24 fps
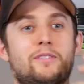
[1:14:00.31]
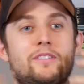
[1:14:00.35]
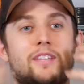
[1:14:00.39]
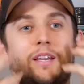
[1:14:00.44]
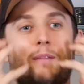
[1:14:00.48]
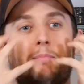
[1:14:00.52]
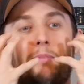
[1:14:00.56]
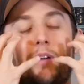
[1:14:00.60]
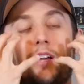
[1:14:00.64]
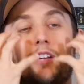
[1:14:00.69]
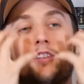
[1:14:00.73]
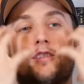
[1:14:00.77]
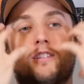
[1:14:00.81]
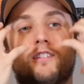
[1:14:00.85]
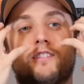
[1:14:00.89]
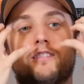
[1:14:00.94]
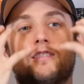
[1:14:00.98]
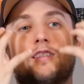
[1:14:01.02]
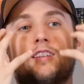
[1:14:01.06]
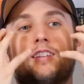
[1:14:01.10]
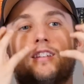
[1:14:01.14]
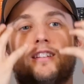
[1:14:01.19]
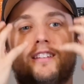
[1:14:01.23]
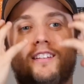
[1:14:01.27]
post like
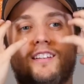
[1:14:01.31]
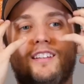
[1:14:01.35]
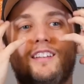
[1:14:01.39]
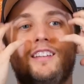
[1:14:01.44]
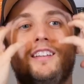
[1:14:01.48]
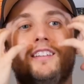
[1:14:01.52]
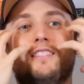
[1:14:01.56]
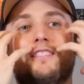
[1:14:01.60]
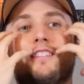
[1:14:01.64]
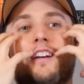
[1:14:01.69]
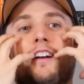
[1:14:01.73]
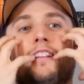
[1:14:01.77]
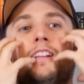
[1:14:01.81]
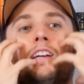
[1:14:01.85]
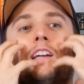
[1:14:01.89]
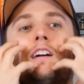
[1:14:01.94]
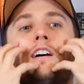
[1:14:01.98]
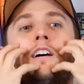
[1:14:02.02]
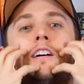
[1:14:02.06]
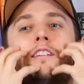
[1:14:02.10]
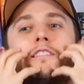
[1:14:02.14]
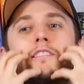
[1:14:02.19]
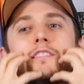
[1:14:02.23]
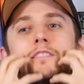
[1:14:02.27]
pictures and he's got like
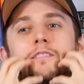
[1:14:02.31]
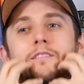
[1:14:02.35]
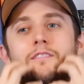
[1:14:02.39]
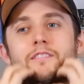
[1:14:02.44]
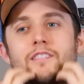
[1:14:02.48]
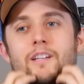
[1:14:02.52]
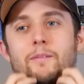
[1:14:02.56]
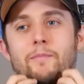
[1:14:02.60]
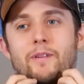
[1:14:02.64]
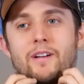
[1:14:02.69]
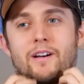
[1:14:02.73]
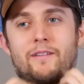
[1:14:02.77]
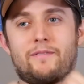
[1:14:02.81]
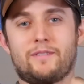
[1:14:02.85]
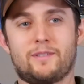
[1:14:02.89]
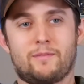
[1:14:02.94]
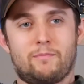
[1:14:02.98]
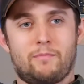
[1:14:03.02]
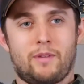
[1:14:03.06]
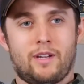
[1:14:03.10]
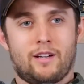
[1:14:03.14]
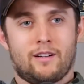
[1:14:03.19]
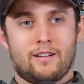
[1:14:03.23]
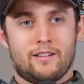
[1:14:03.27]
icicles coming off his
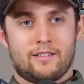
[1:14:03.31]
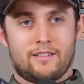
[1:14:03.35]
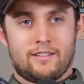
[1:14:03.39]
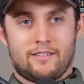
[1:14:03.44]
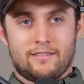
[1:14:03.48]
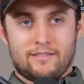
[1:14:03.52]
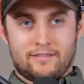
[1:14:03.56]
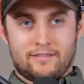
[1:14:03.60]
beard.